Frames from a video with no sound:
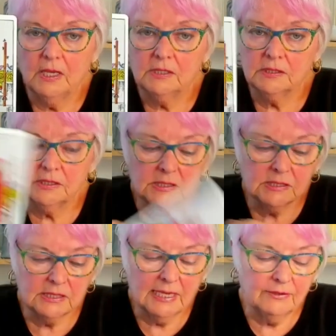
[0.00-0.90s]
So this
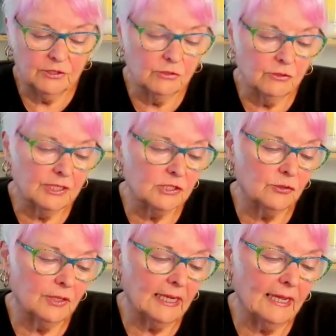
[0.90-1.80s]
is now you. Look, he's
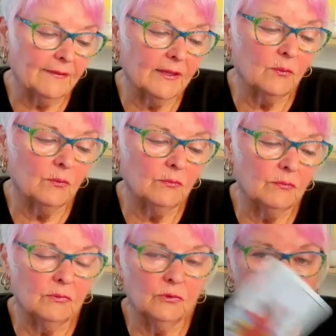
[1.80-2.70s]
looking out there,
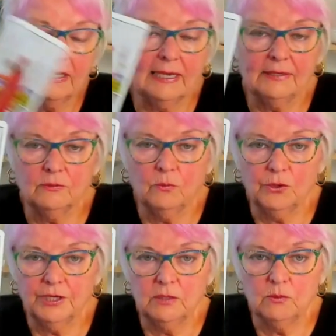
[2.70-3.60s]
looking out at
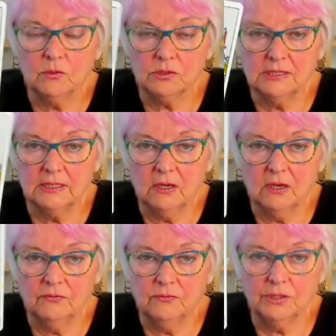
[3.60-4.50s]
what he wants in
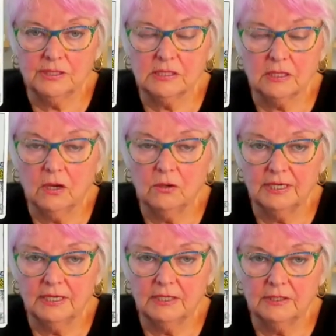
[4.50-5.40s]
life. What is it I
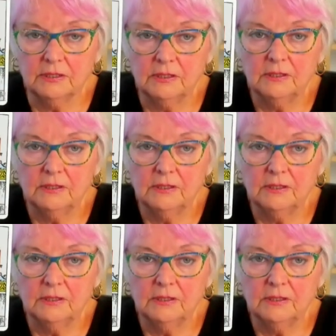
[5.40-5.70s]
need?